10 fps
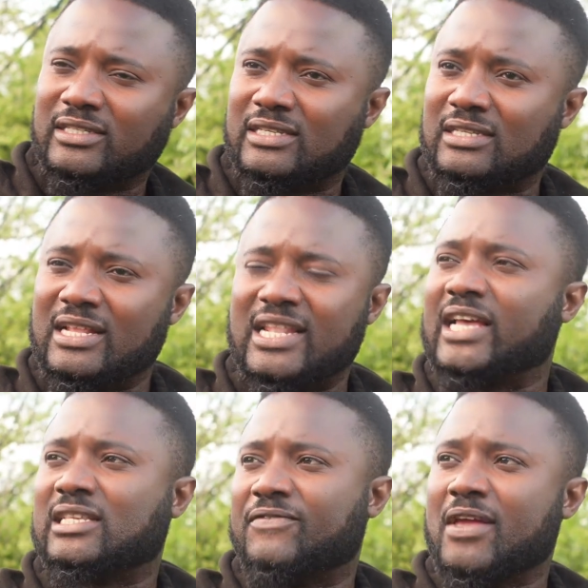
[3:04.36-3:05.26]
this
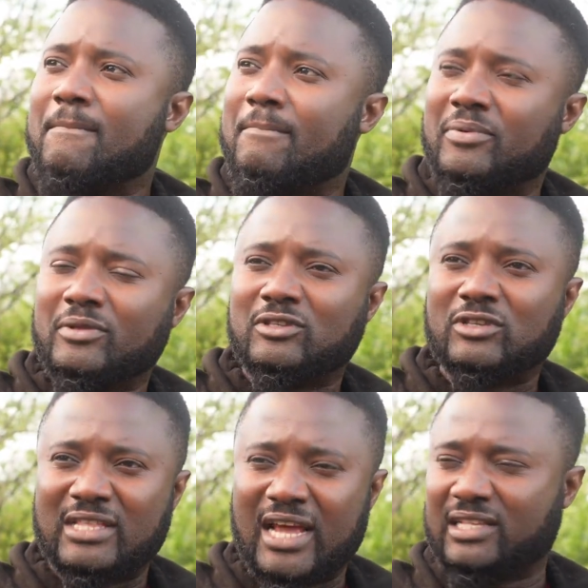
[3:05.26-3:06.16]
negative
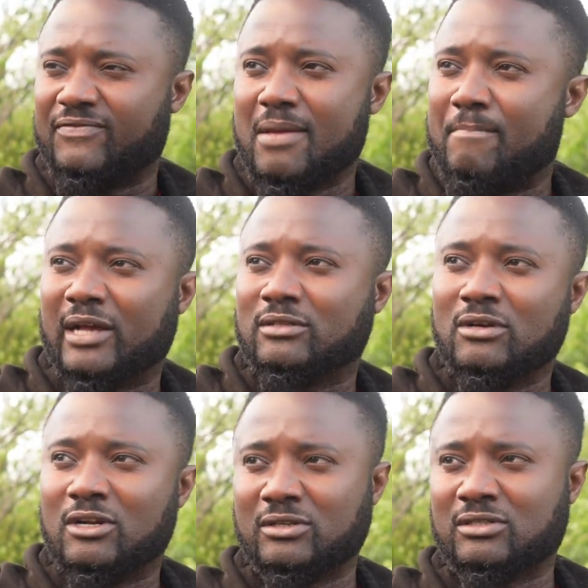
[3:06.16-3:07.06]
impact
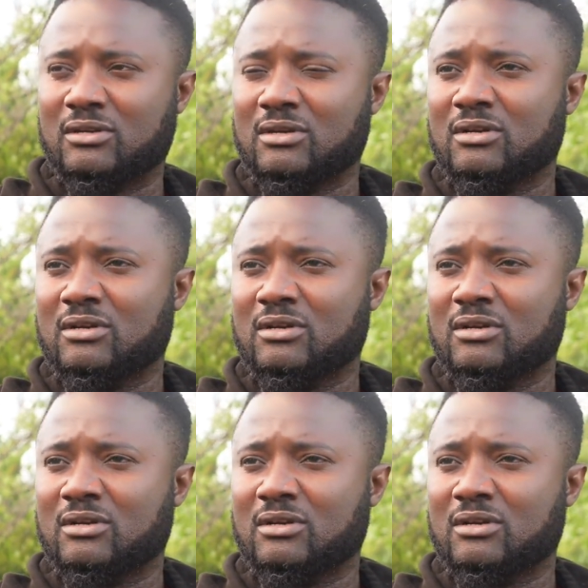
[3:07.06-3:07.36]
on us.